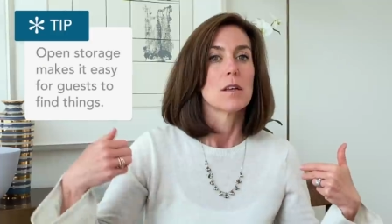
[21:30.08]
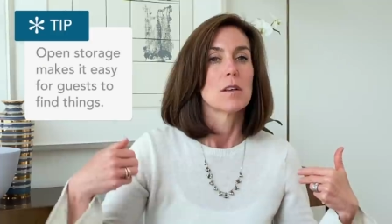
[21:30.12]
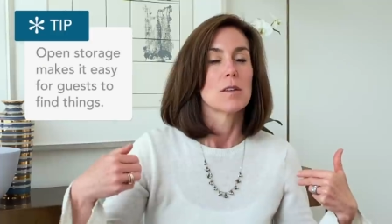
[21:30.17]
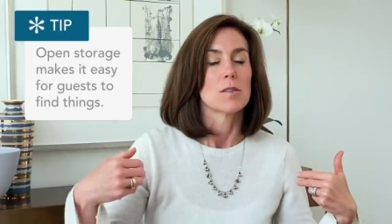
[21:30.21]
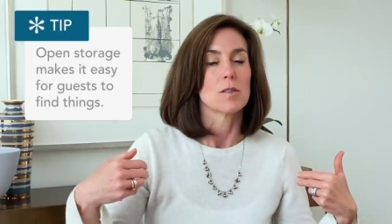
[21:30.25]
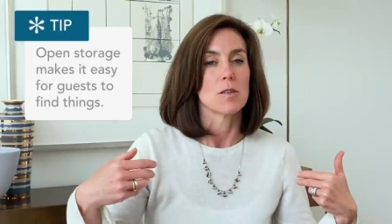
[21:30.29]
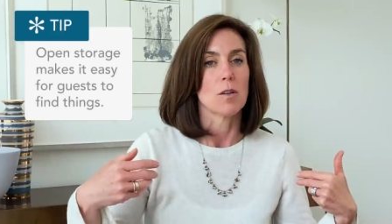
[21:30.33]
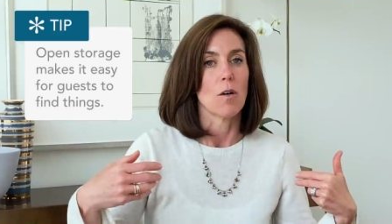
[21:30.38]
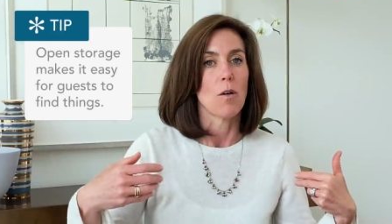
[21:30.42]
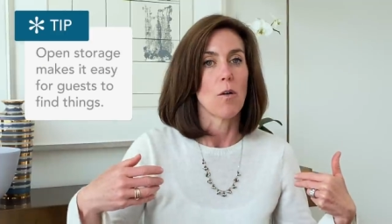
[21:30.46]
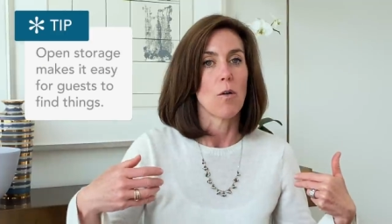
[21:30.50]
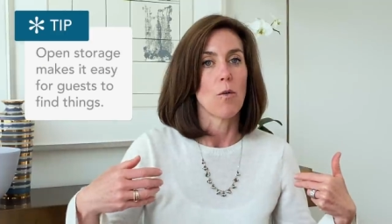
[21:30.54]

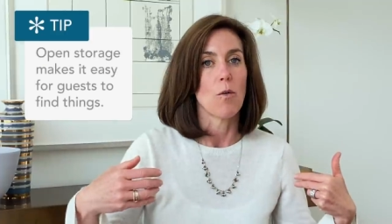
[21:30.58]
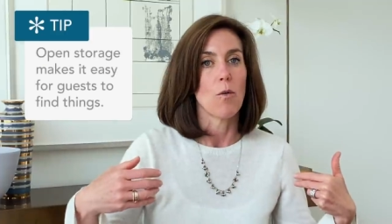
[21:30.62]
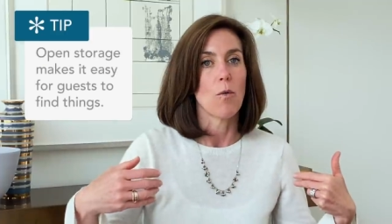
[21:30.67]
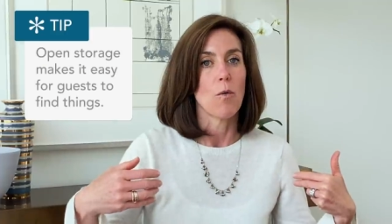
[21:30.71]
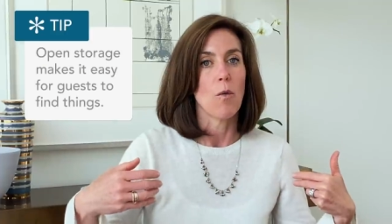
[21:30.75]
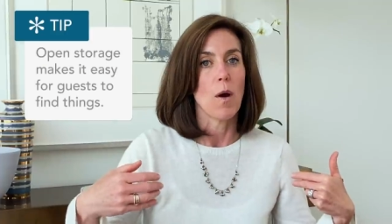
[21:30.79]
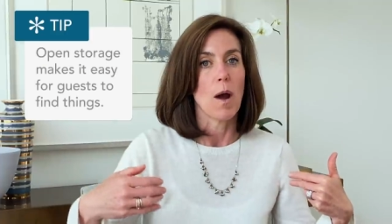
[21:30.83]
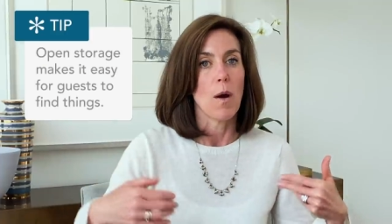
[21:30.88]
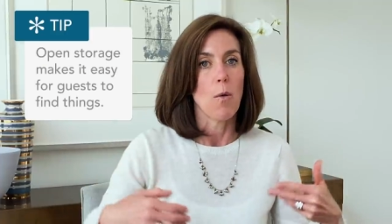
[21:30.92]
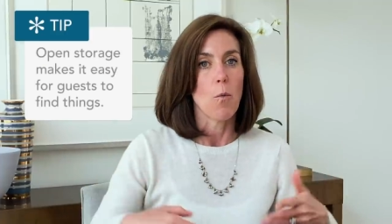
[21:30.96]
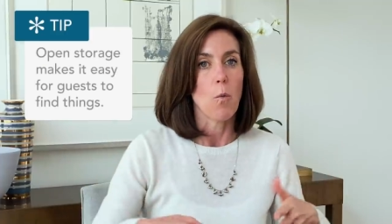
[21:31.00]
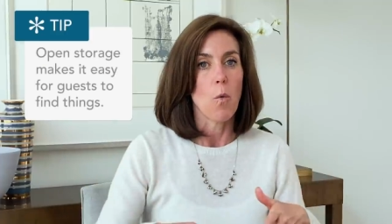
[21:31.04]

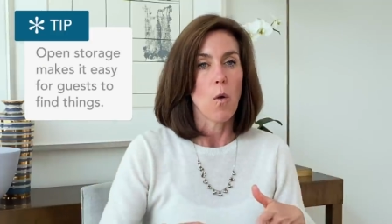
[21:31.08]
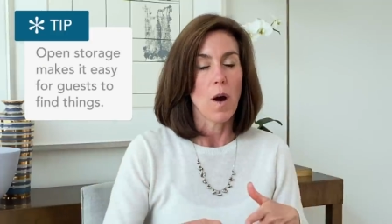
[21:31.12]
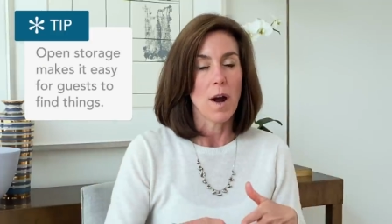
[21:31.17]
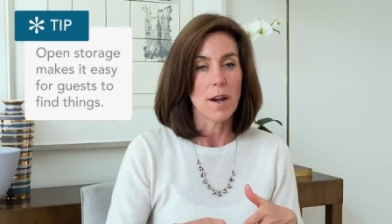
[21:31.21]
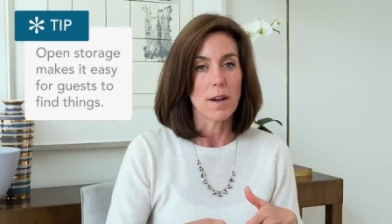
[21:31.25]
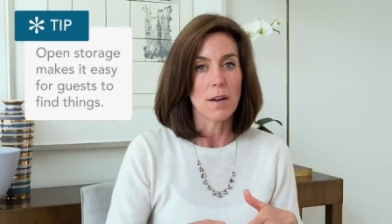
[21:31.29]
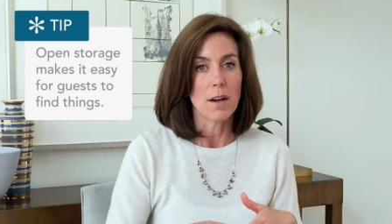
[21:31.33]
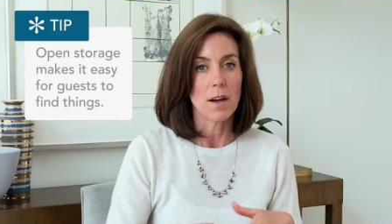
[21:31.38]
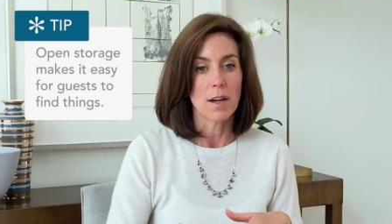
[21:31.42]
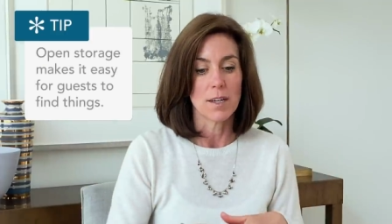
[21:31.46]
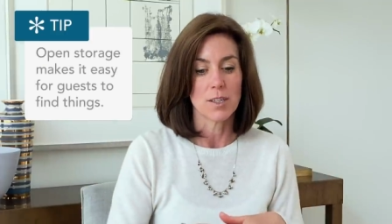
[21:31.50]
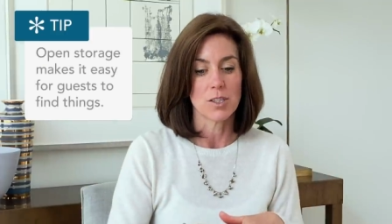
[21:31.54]
So why
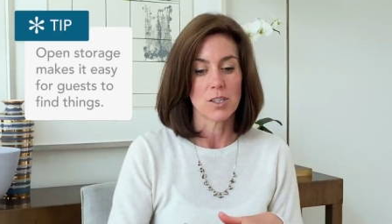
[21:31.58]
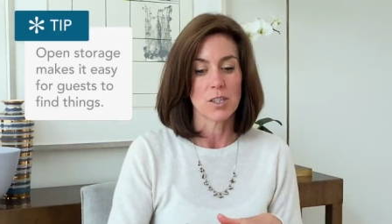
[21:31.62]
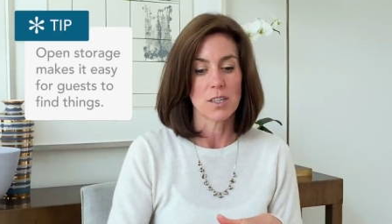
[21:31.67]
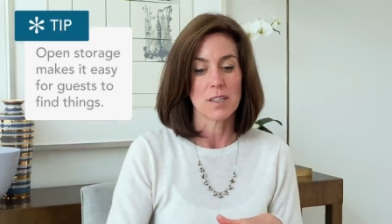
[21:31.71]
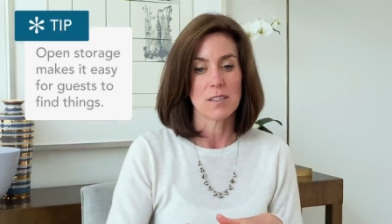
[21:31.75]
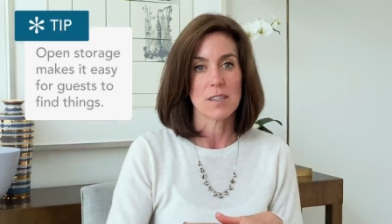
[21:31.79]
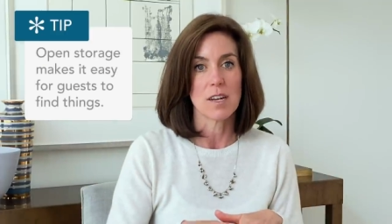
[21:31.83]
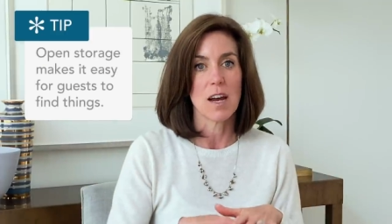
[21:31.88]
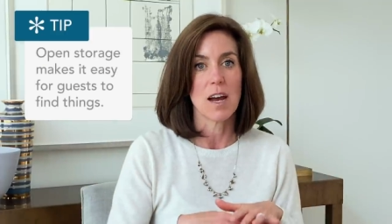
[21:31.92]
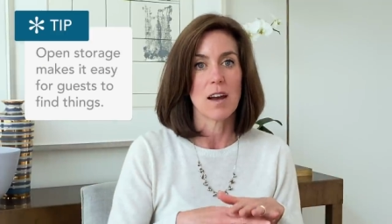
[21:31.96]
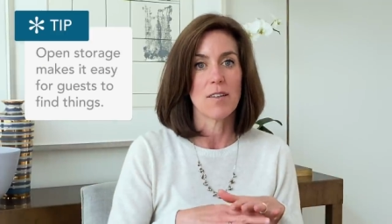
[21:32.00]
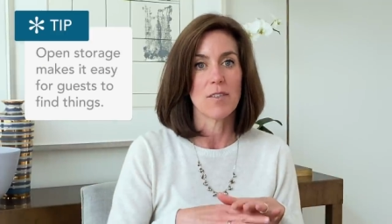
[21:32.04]
not
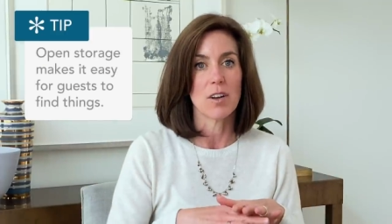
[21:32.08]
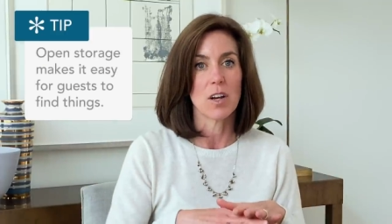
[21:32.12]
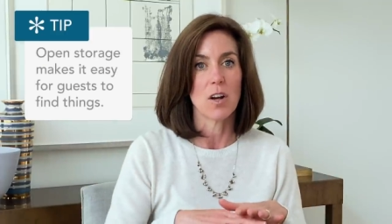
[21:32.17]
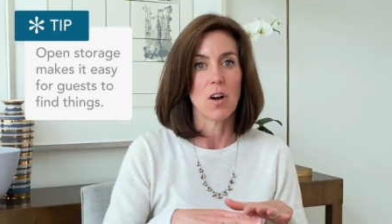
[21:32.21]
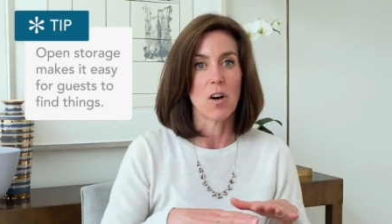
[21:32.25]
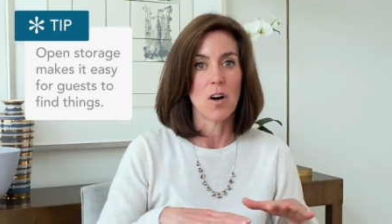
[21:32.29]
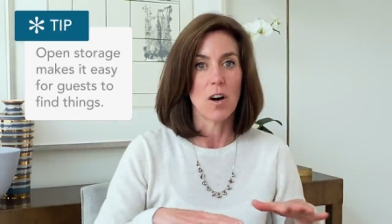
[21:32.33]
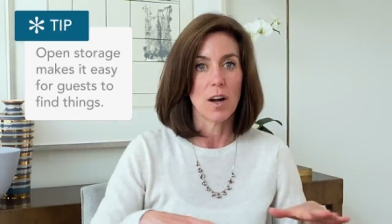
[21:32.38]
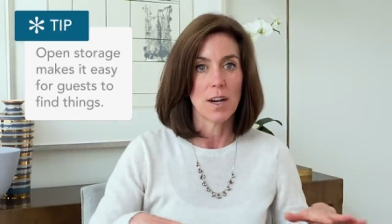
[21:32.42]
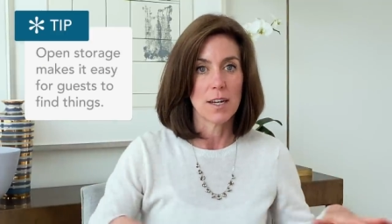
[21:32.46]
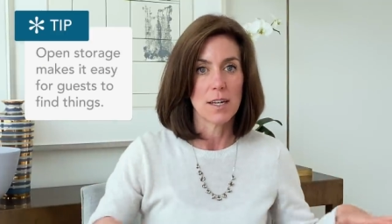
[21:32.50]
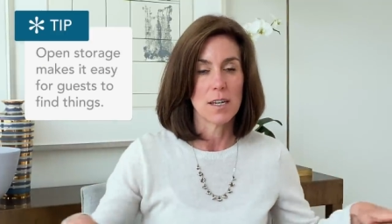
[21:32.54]
just have it
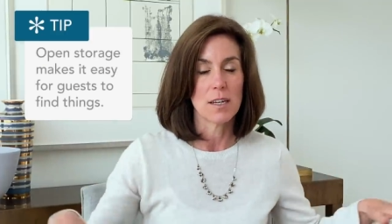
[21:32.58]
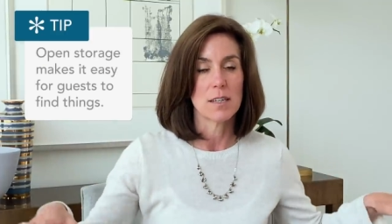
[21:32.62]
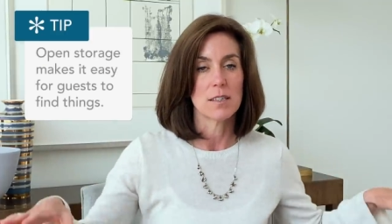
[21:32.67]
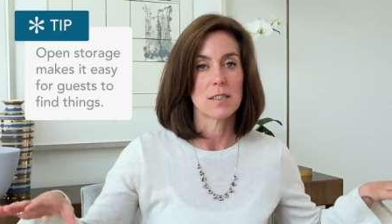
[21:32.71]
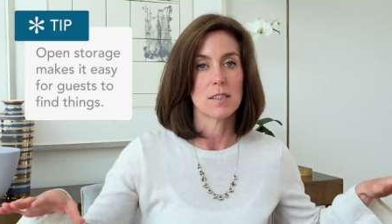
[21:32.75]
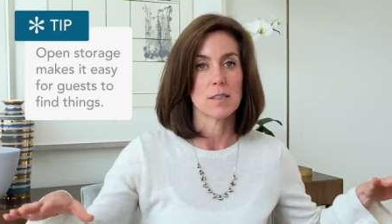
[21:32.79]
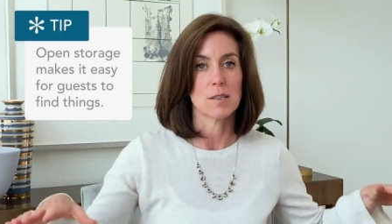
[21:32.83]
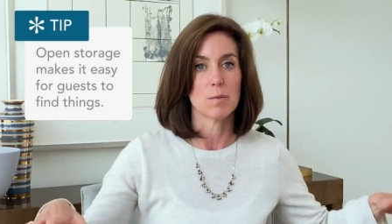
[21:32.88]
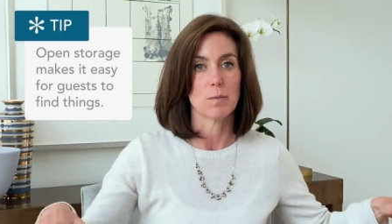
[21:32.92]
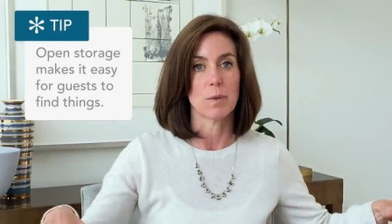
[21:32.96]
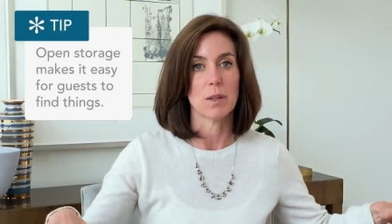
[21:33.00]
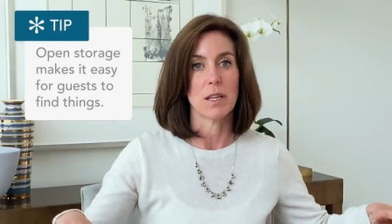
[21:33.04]
on
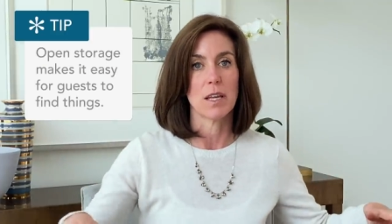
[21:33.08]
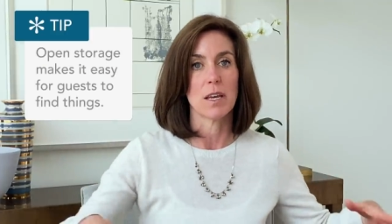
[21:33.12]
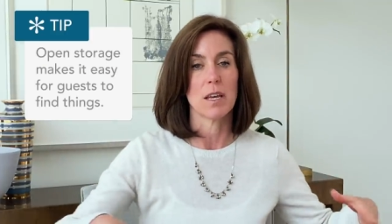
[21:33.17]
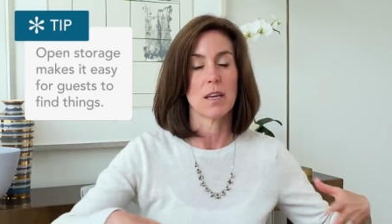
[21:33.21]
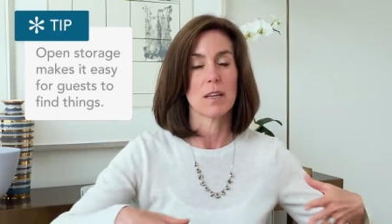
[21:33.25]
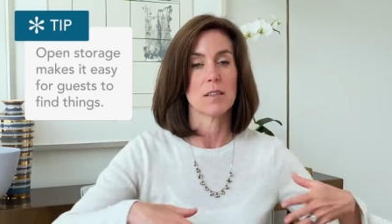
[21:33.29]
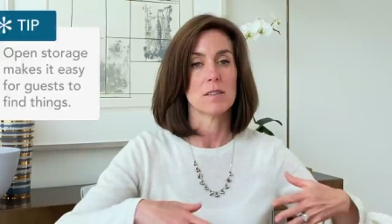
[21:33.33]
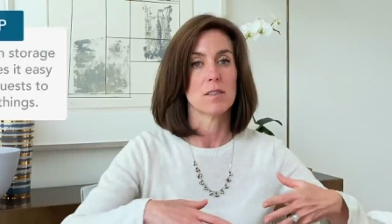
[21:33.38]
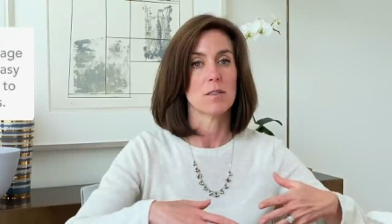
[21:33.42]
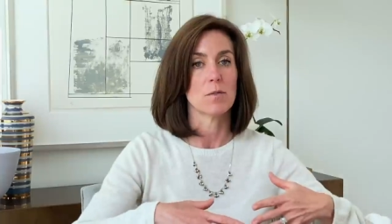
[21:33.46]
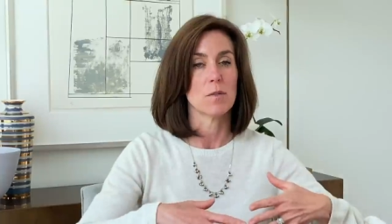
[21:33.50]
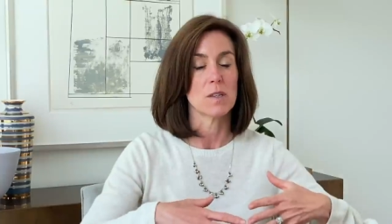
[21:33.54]
display
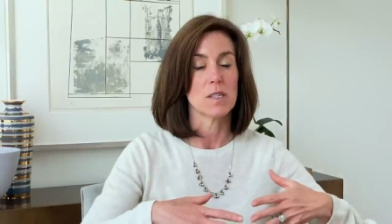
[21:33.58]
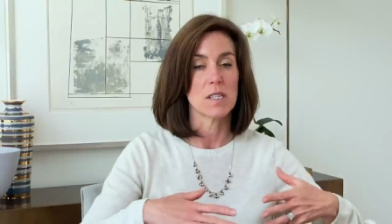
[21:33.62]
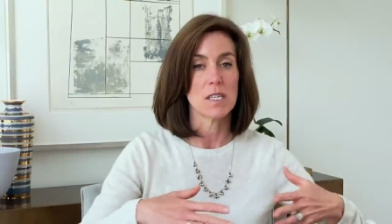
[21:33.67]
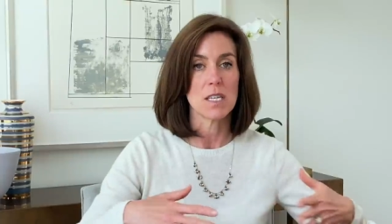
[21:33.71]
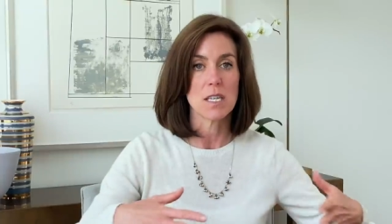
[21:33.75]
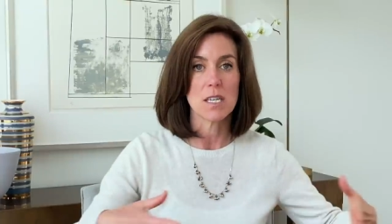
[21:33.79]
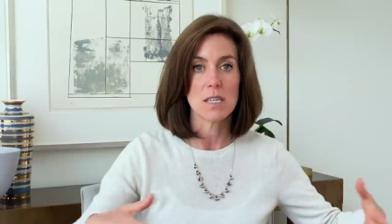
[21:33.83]
so it's